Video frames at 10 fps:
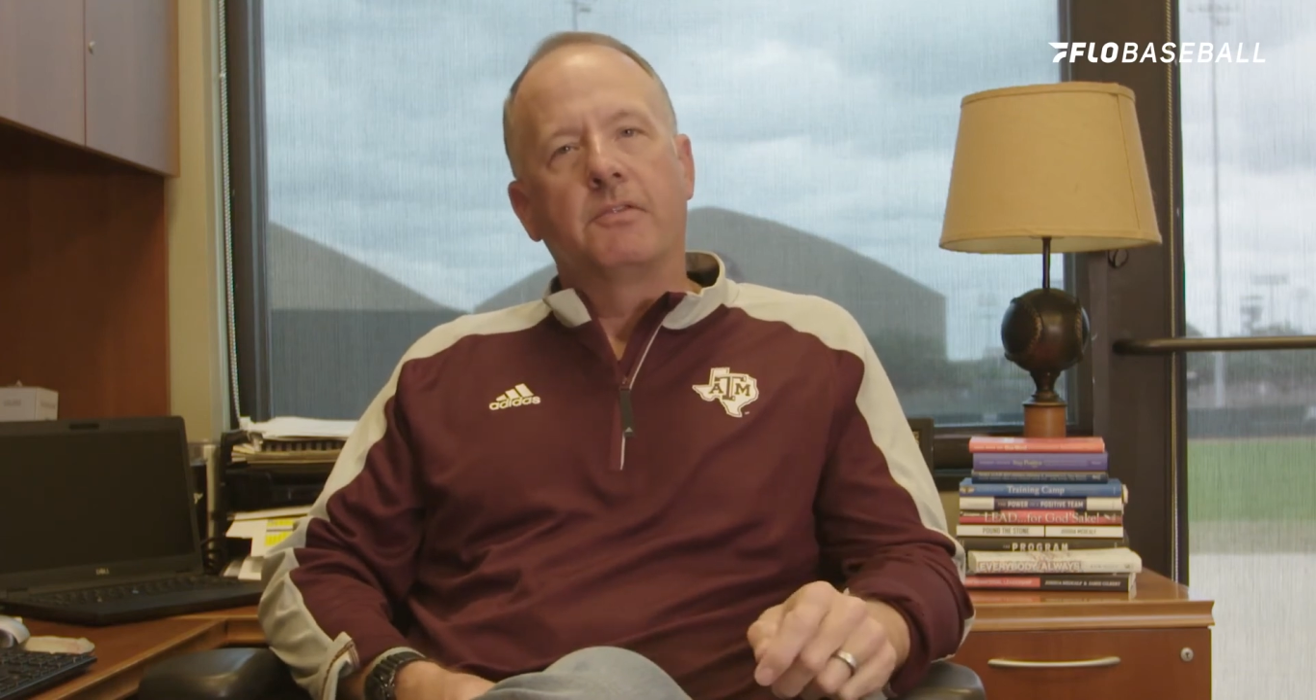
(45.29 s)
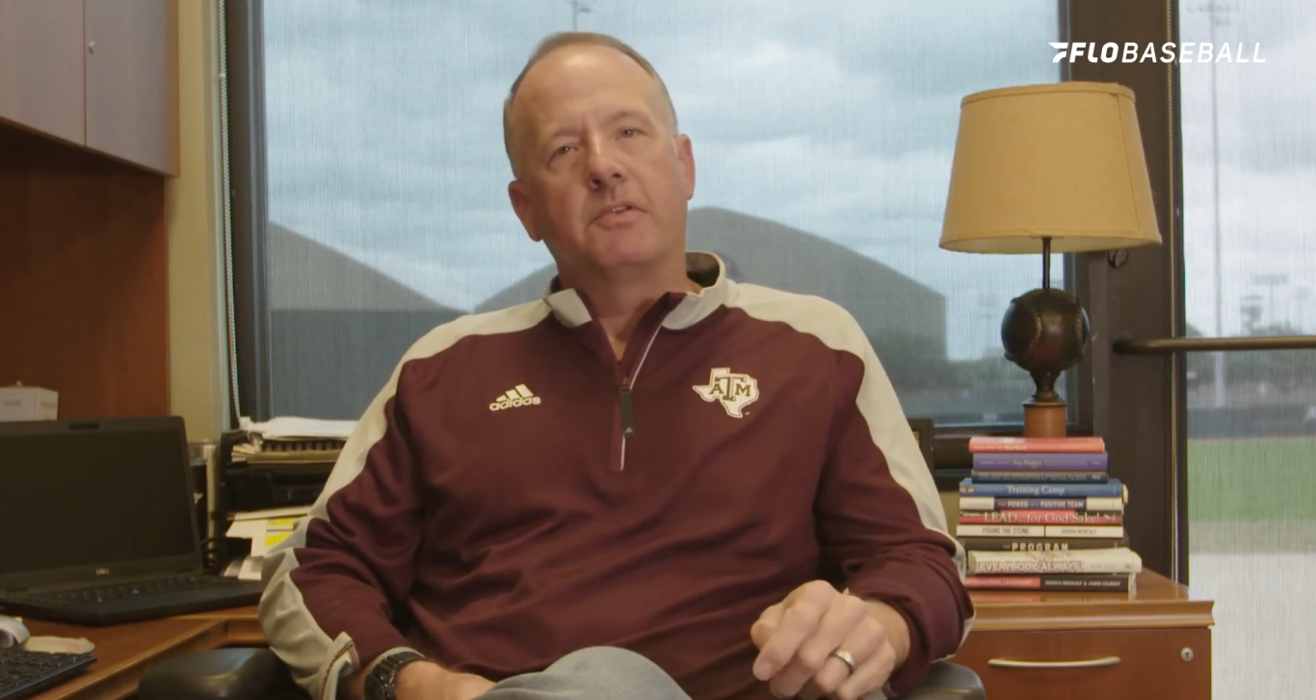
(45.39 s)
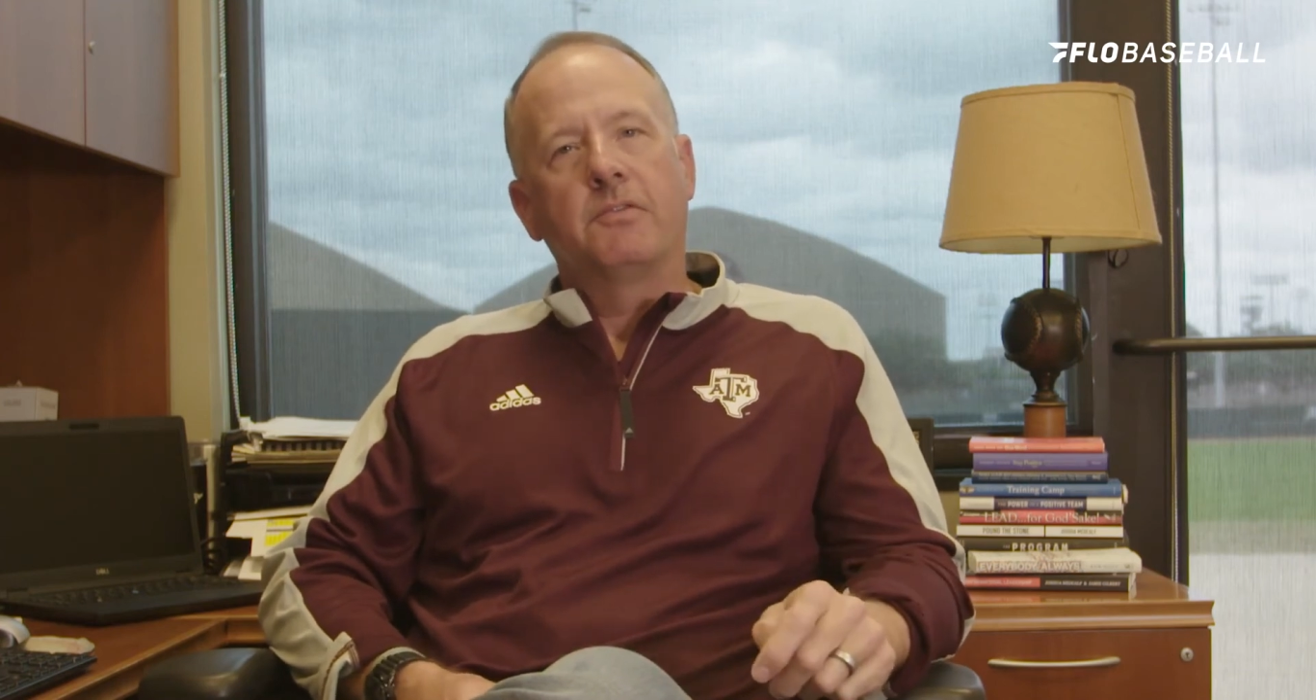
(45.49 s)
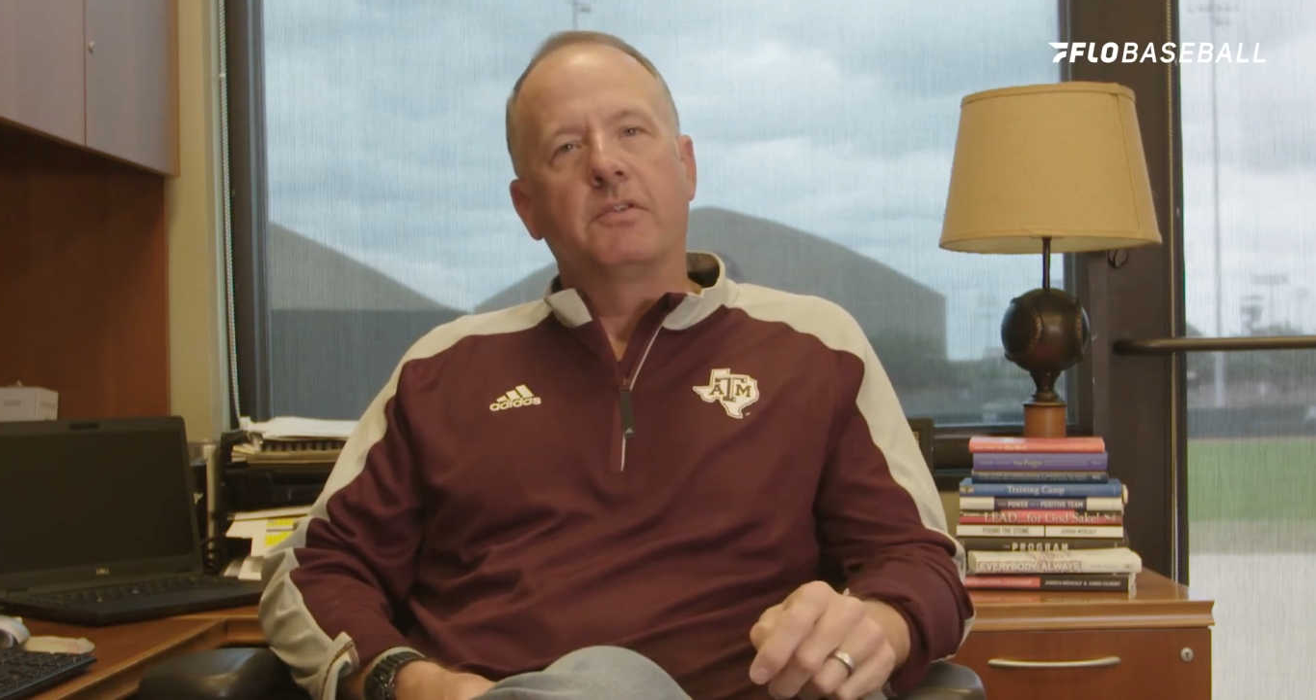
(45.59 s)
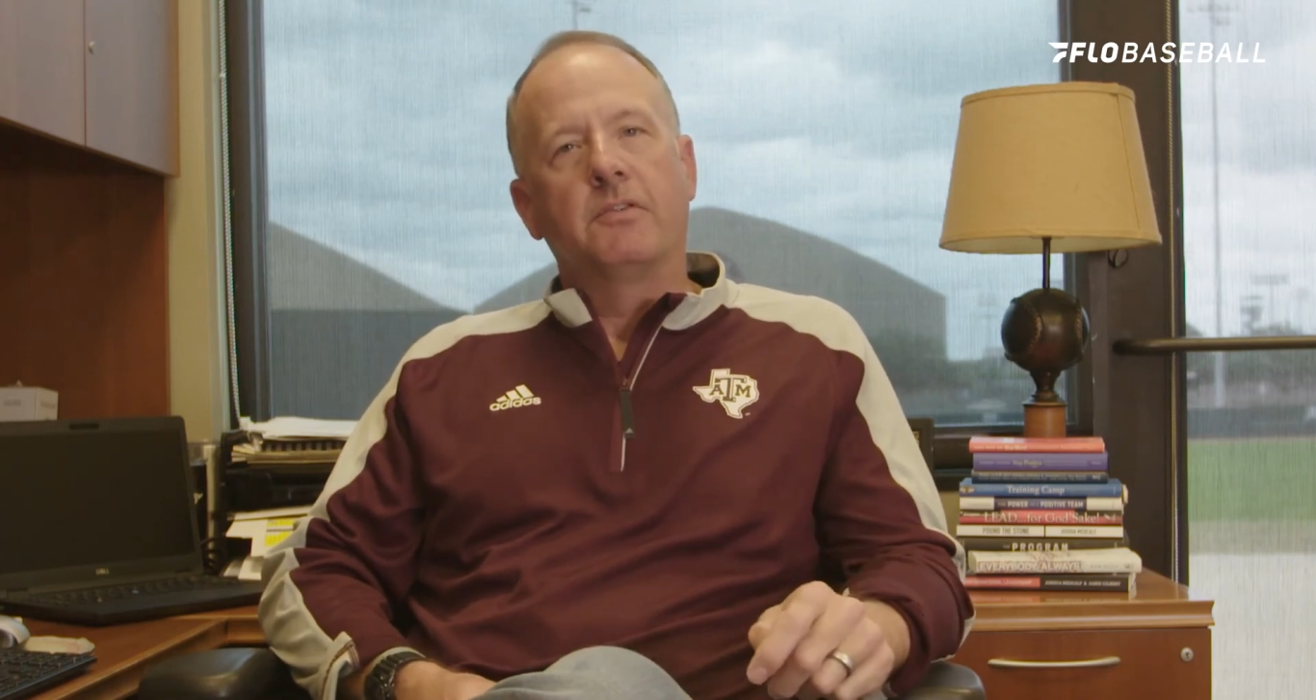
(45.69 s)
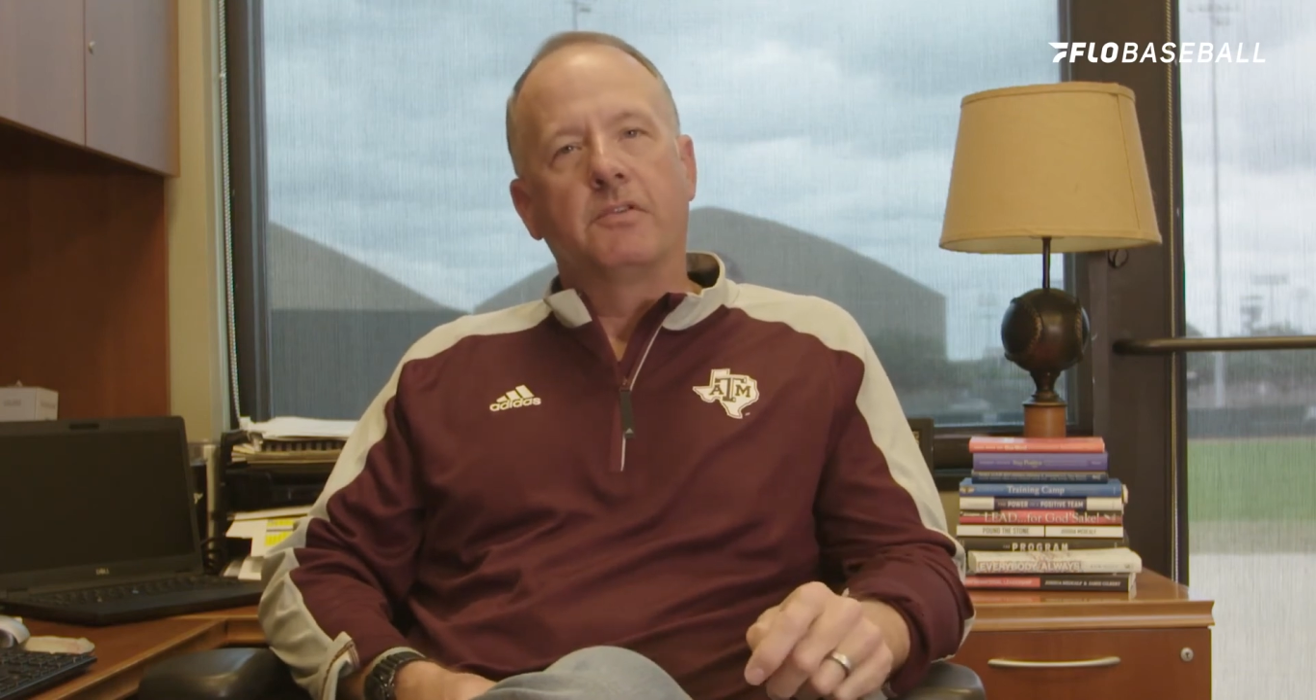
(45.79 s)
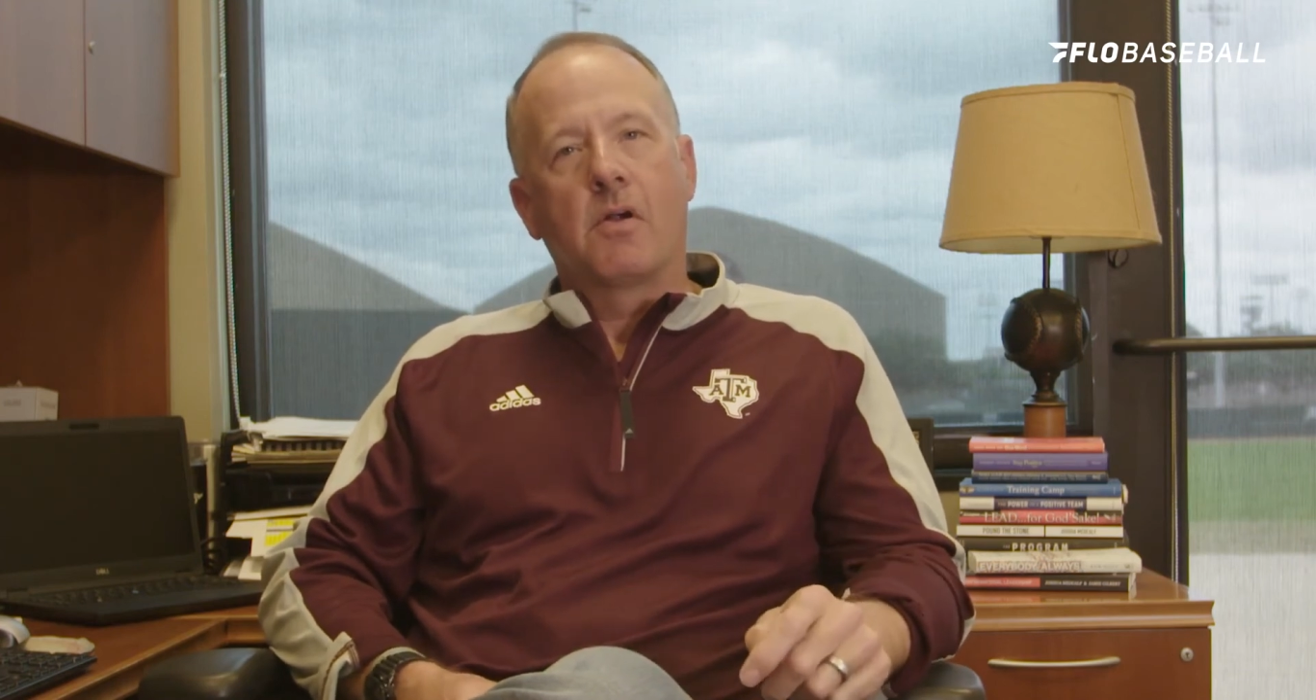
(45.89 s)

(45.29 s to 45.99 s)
assistants